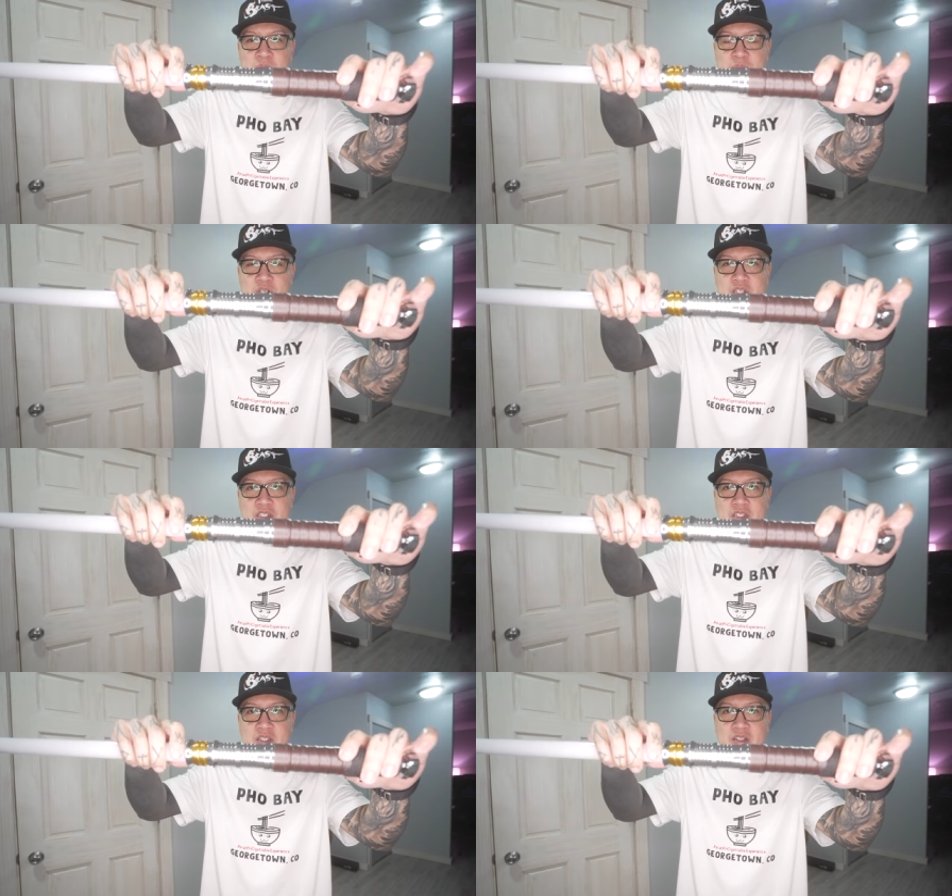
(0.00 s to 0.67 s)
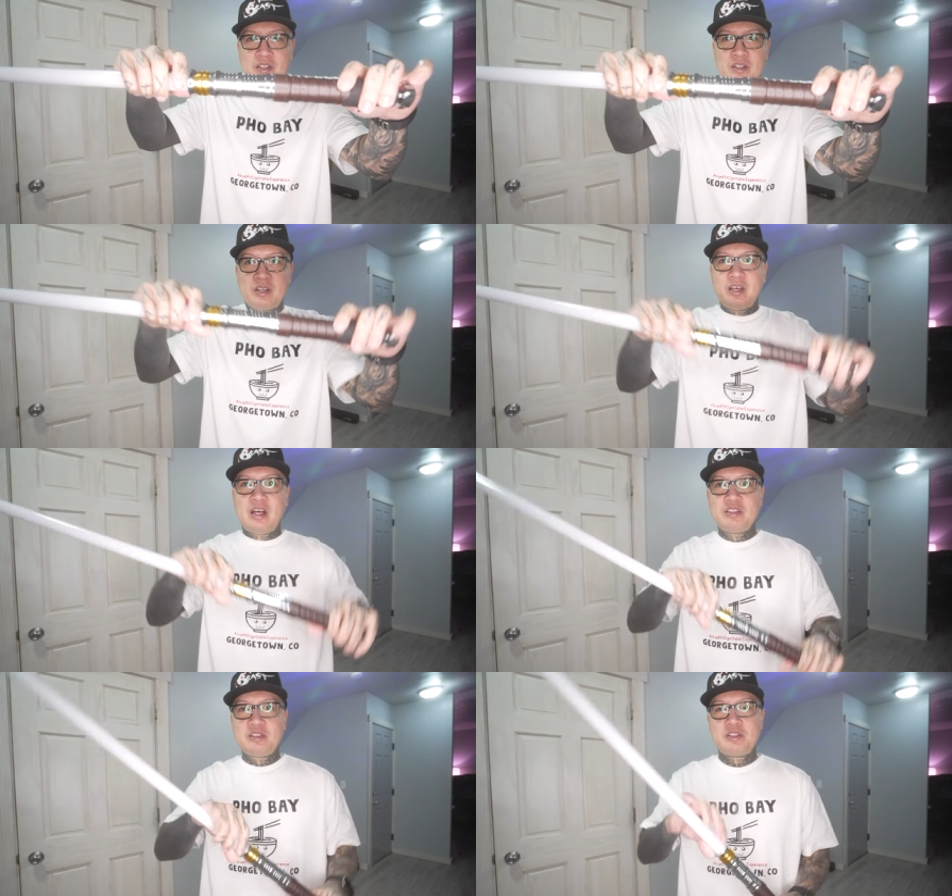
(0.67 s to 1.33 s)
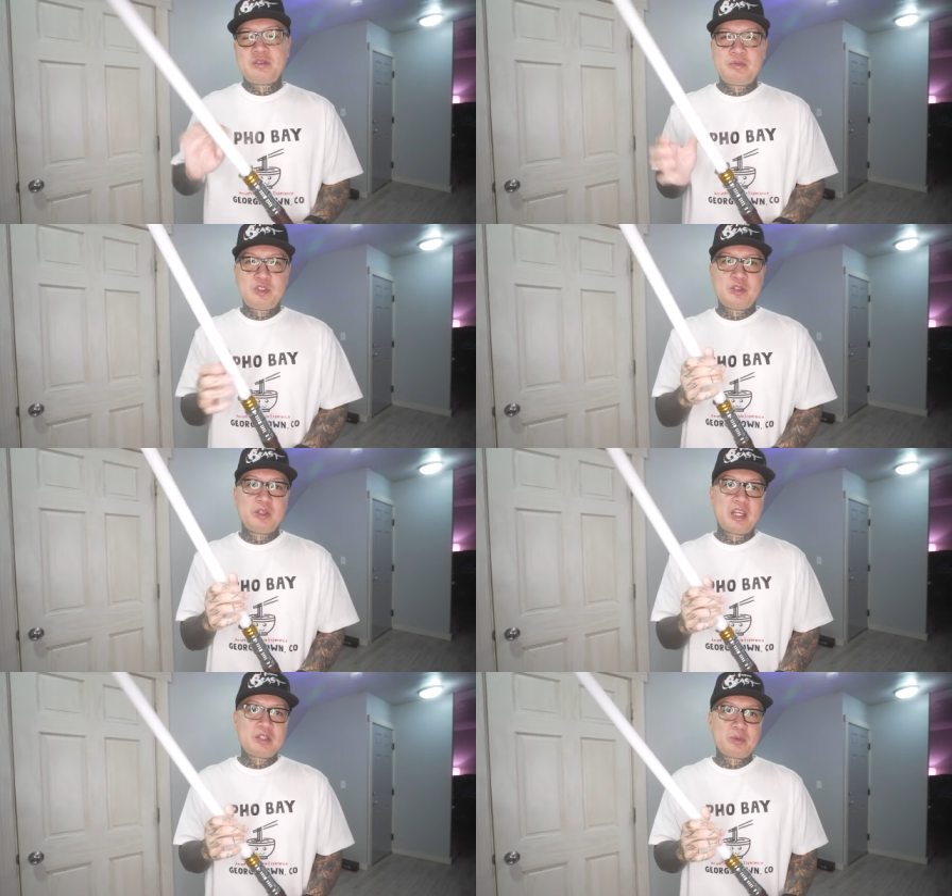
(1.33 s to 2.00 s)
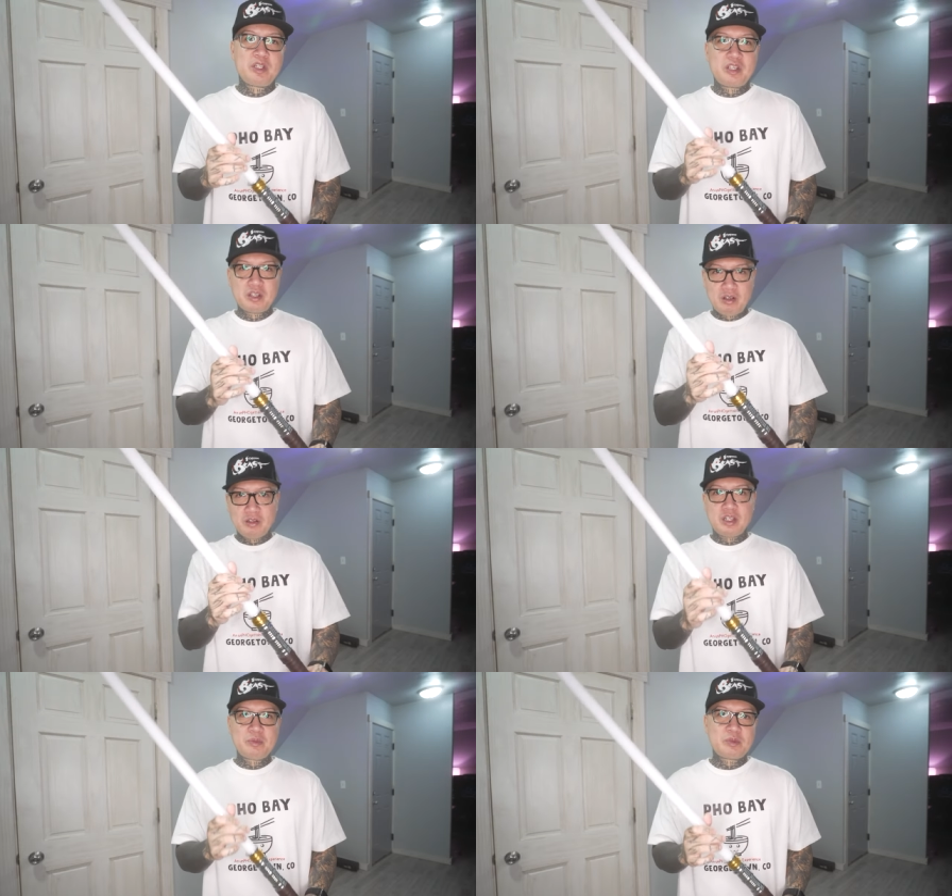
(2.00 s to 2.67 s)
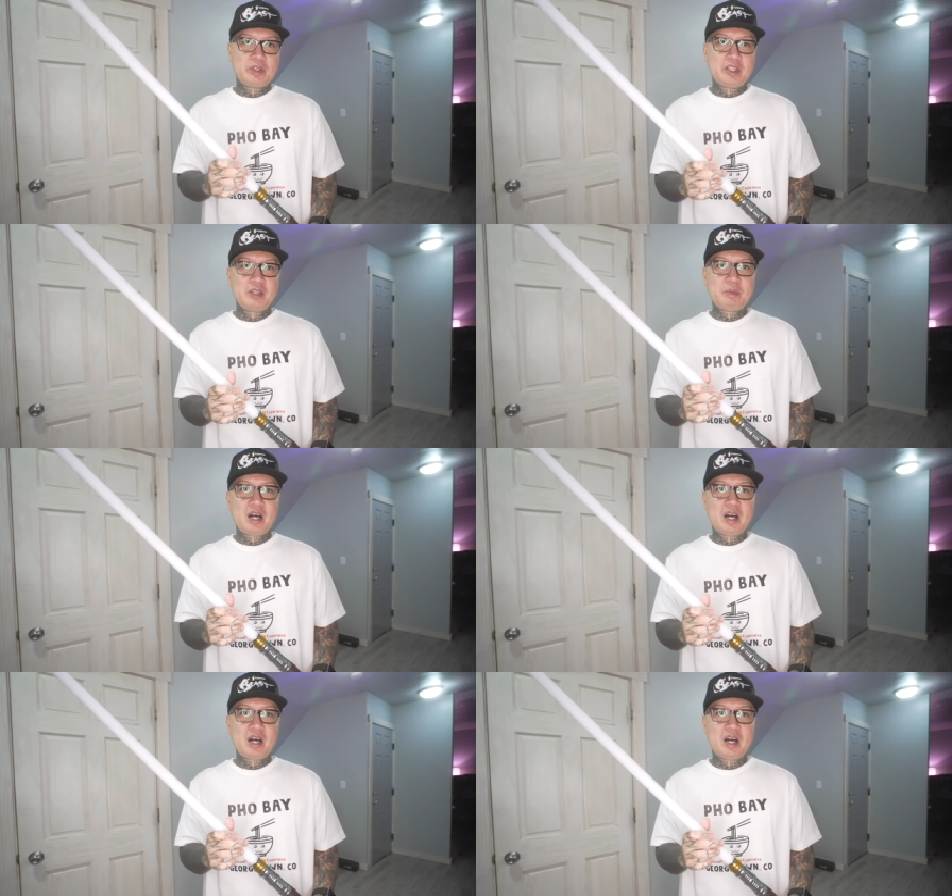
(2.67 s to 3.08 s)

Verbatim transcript: but uh, I'll just show you guys what it all comes with in the